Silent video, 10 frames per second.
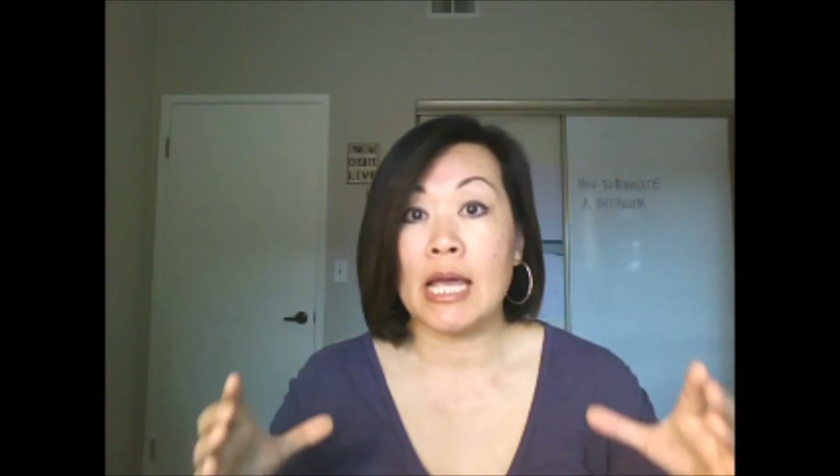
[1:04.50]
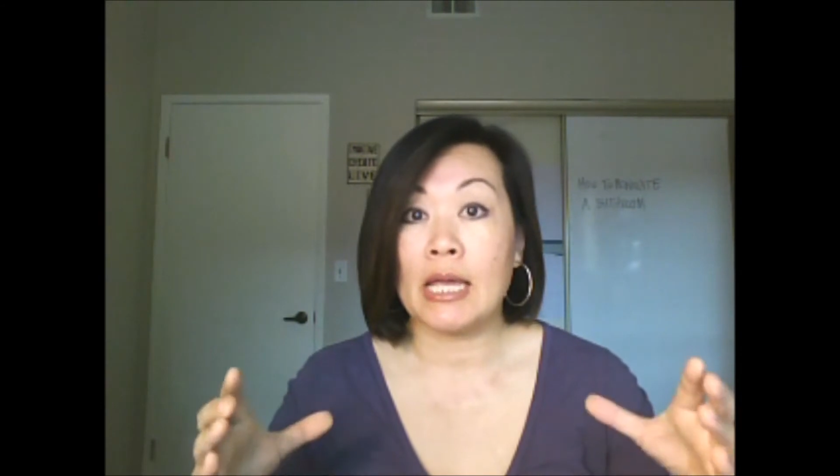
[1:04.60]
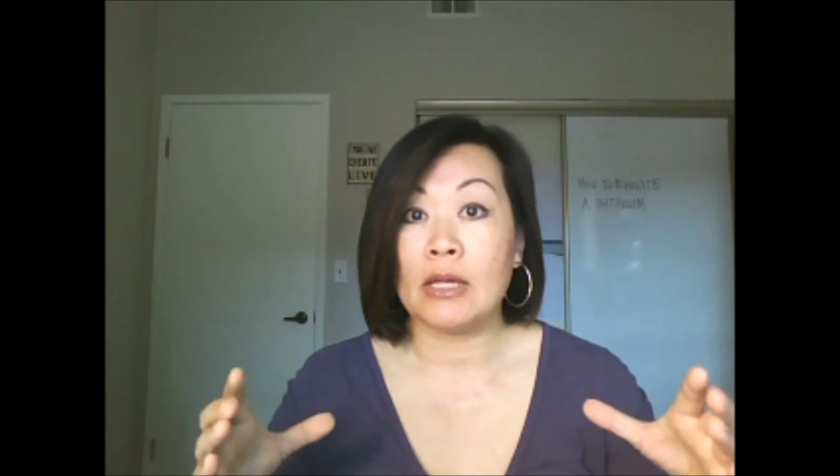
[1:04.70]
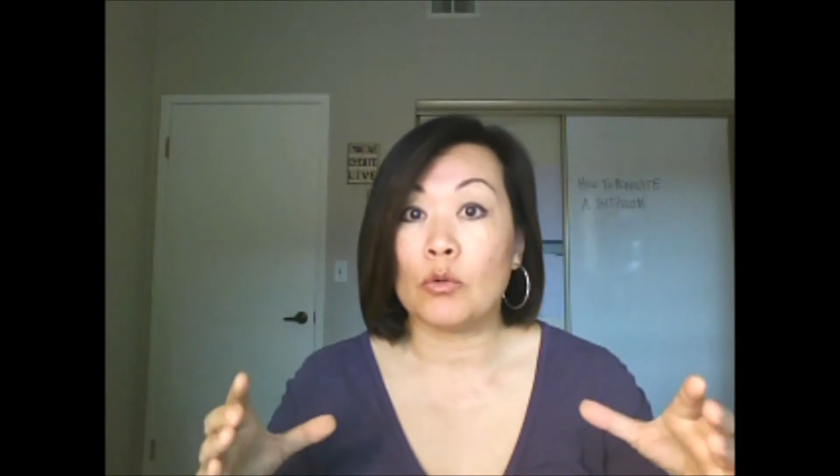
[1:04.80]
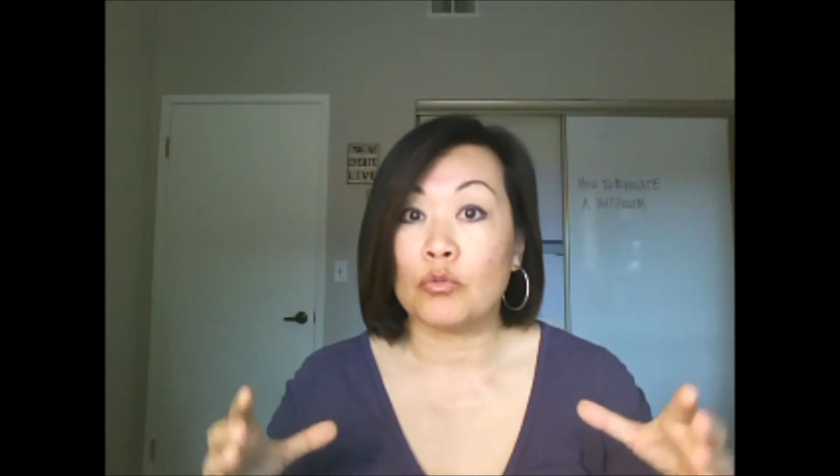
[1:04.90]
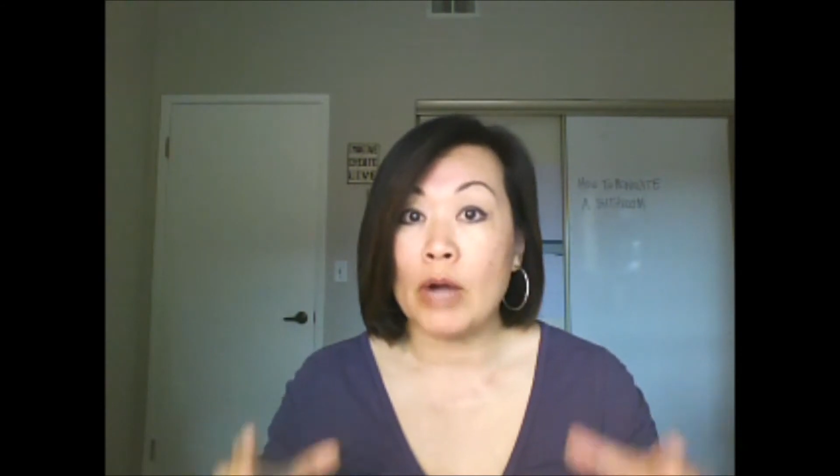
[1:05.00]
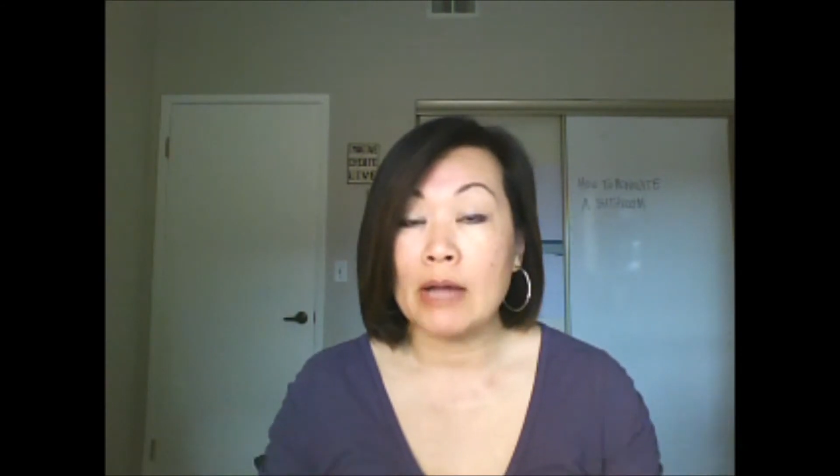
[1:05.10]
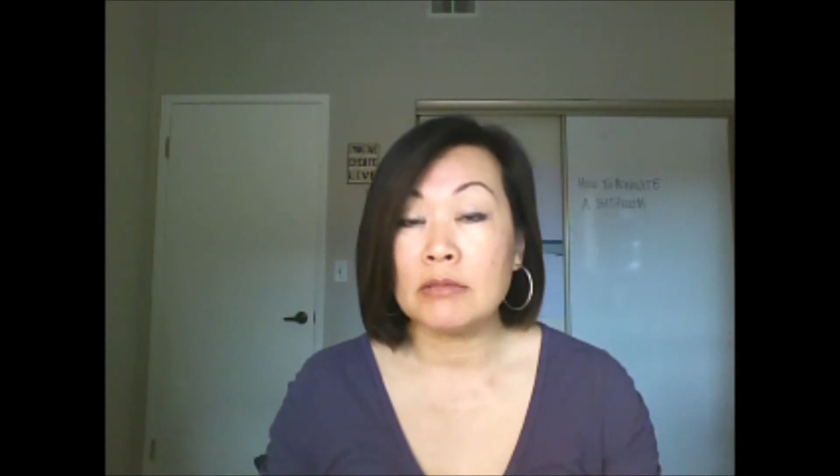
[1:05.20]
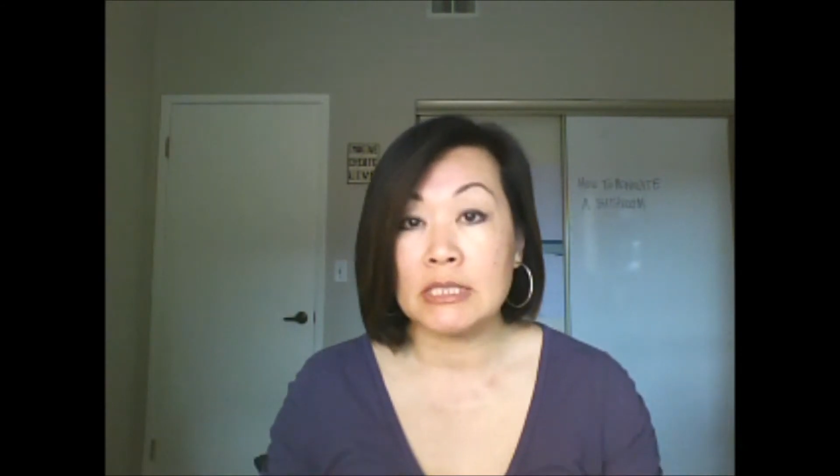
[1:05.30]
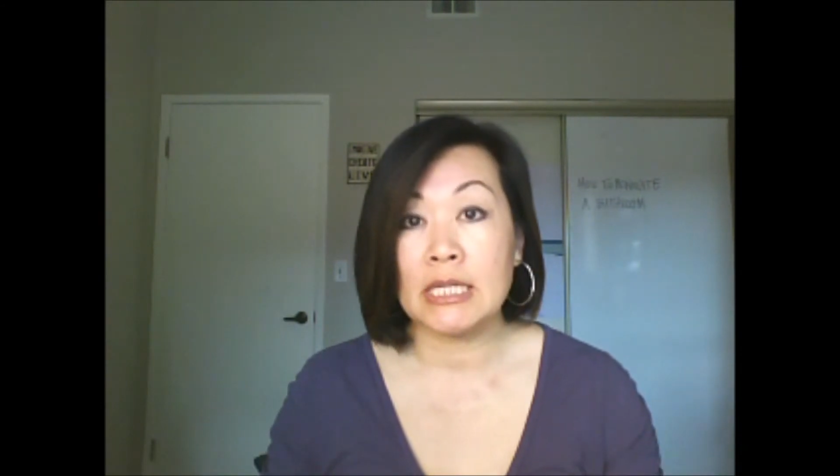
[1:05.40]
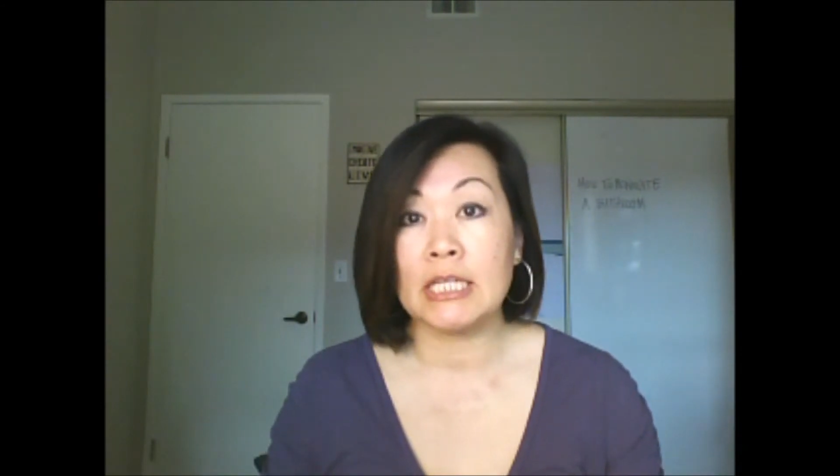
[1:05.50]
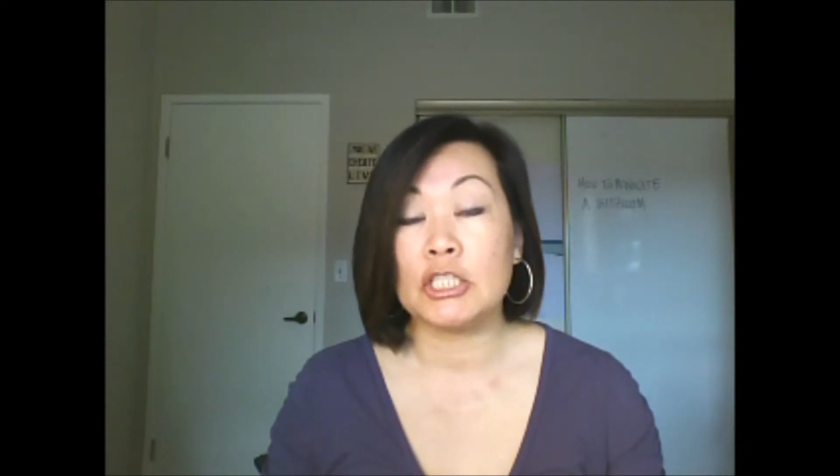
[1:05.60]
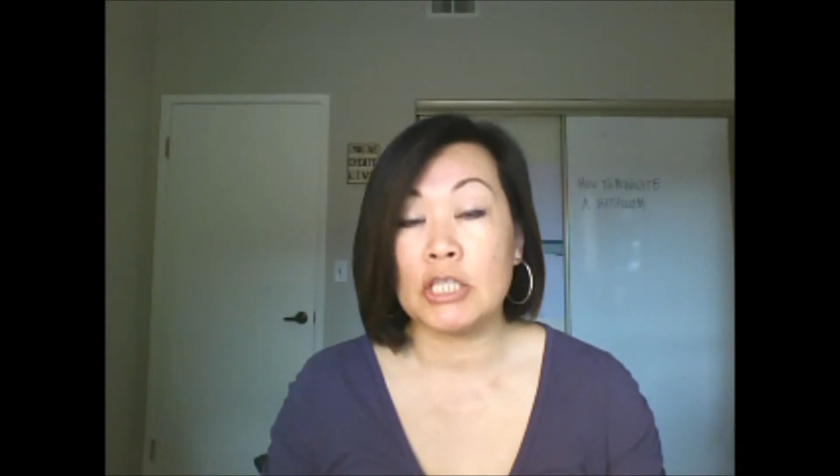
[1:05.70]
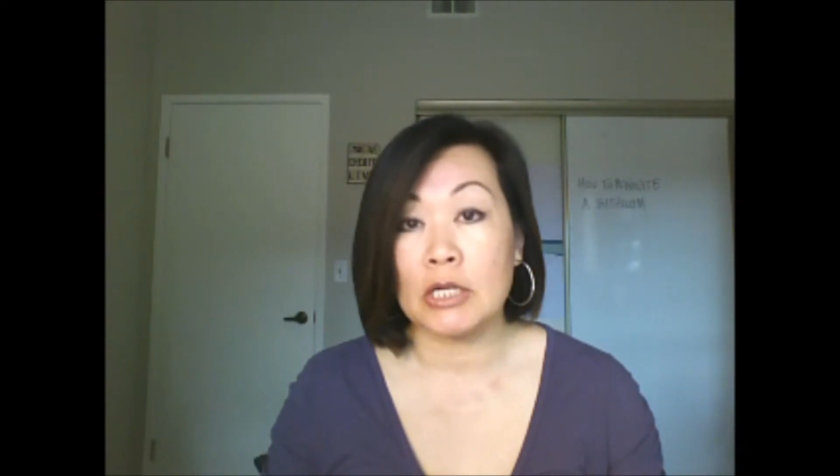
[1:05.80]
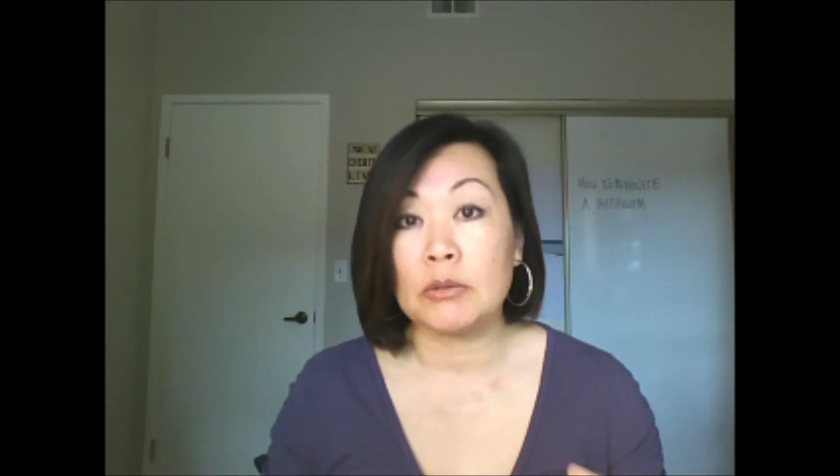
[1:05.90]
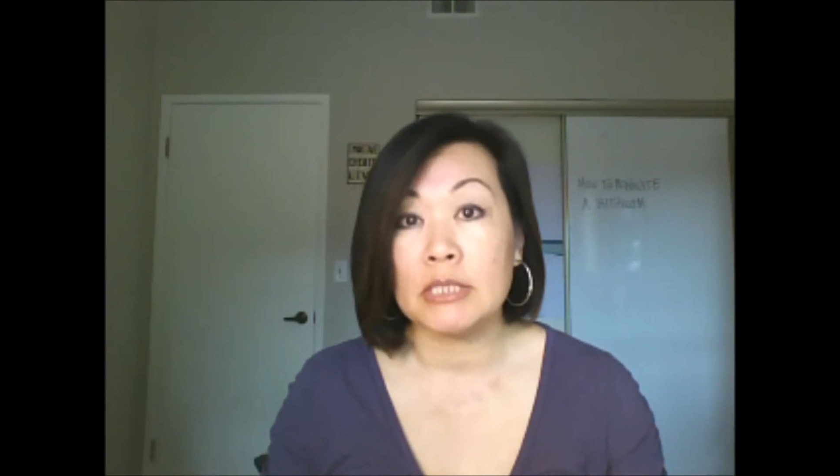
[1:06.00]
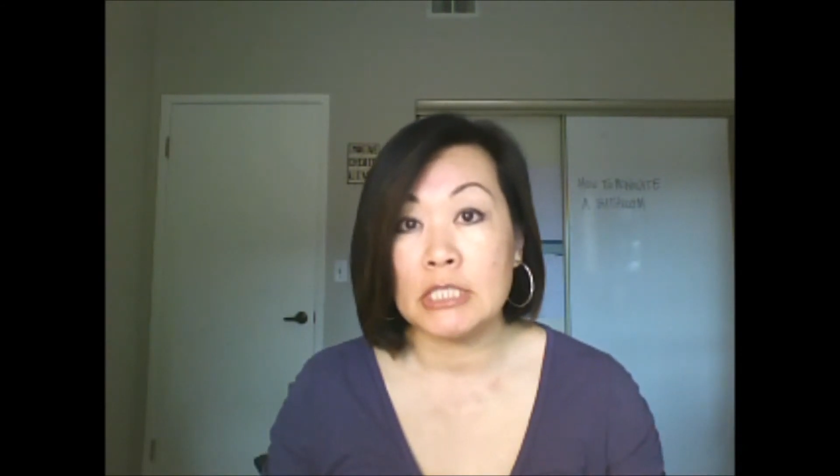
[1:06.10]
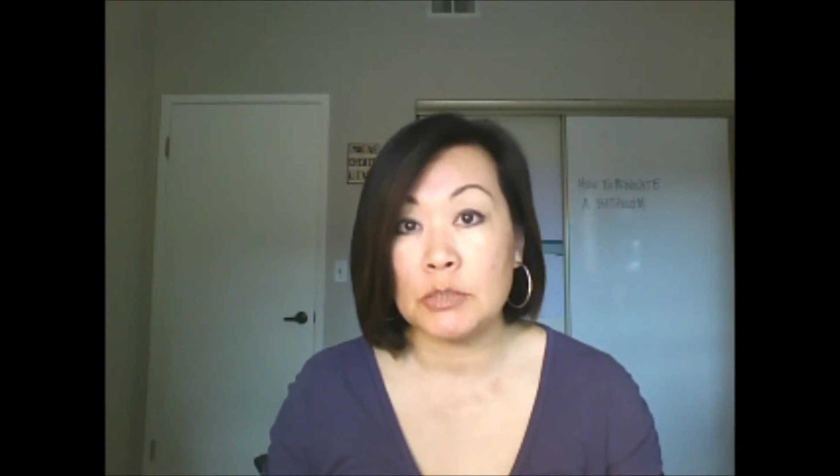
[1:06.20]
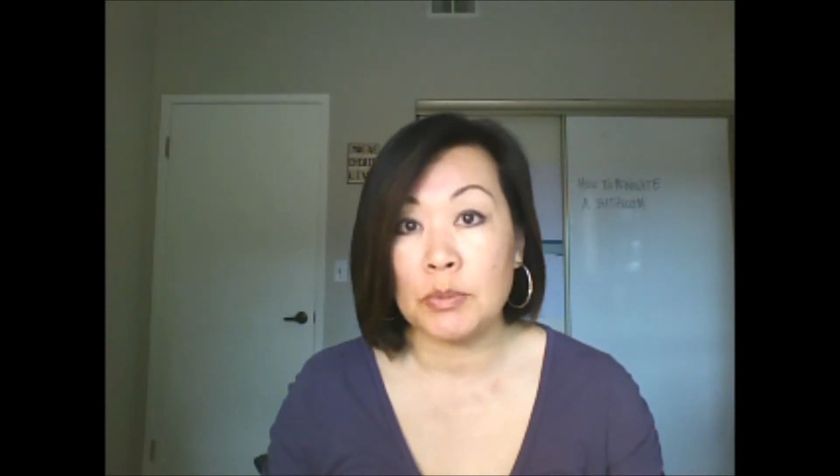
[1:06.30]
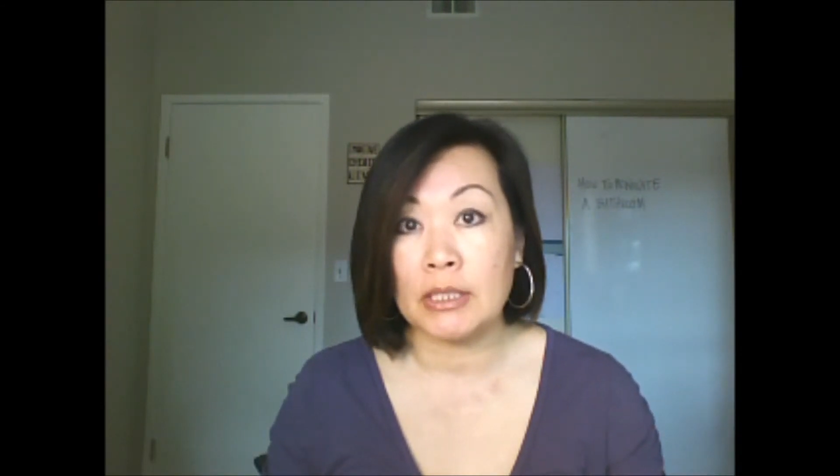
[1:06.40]
a round sink, generally
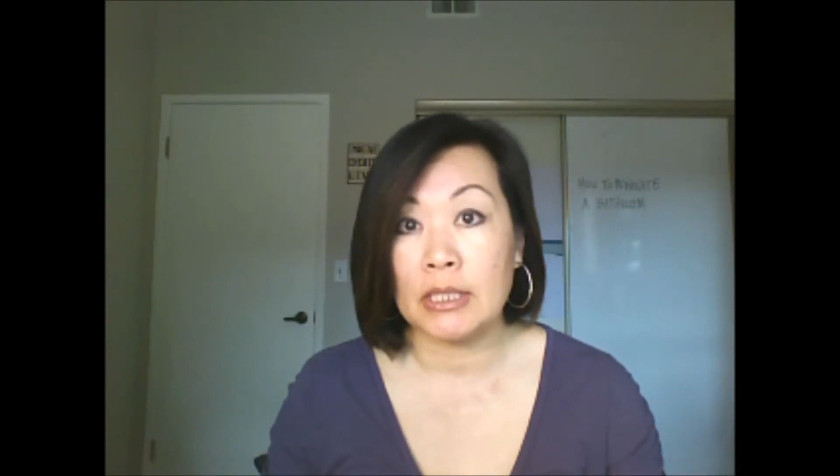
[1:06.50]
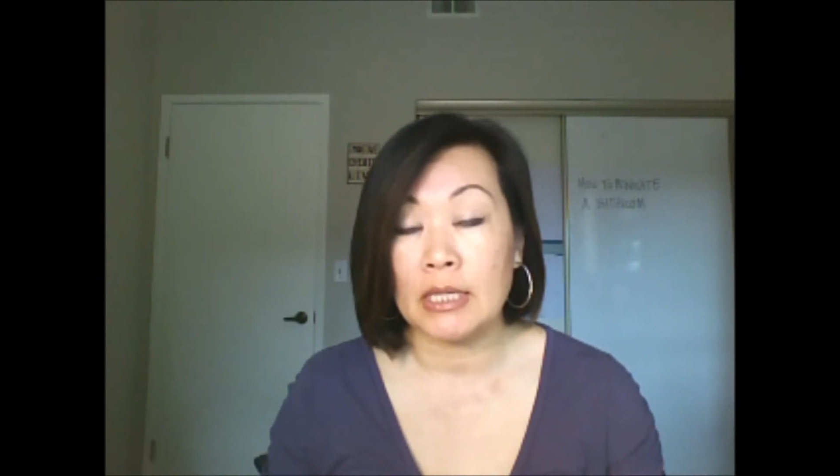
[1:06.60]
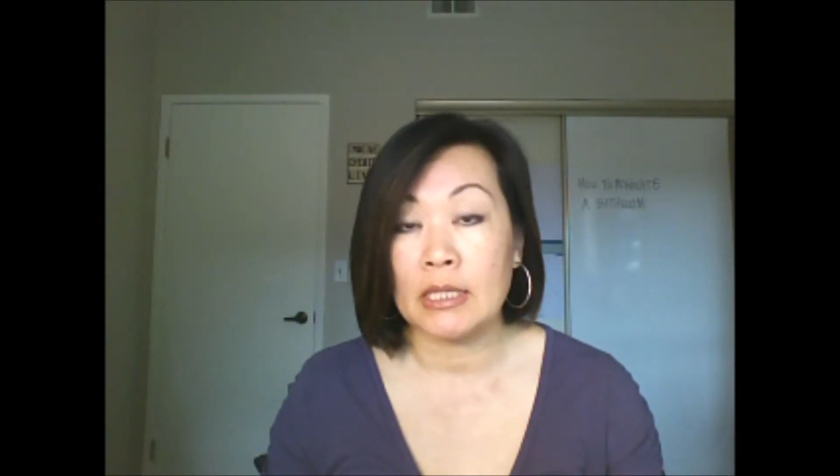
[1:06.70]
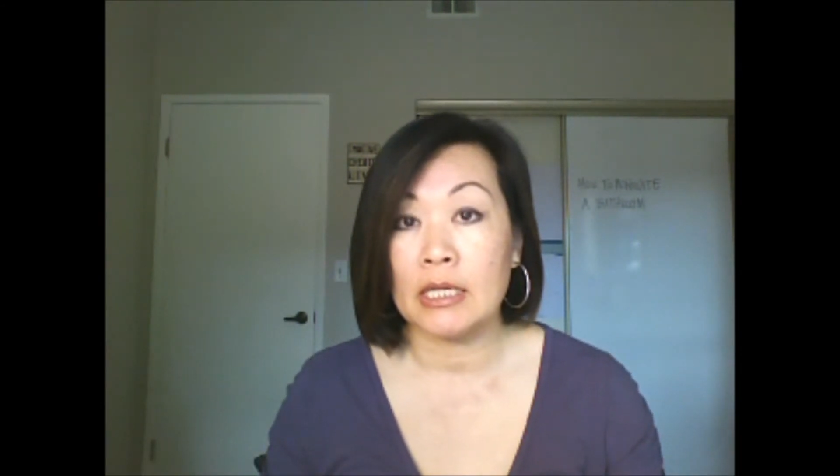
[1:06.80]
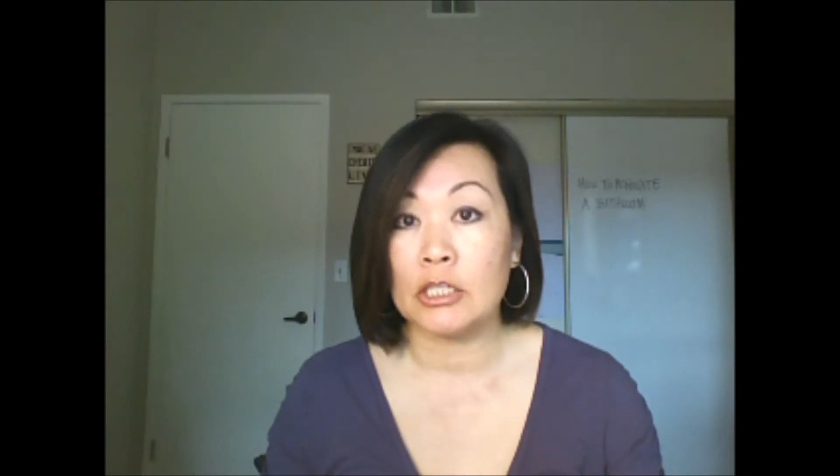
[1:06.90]
speaking,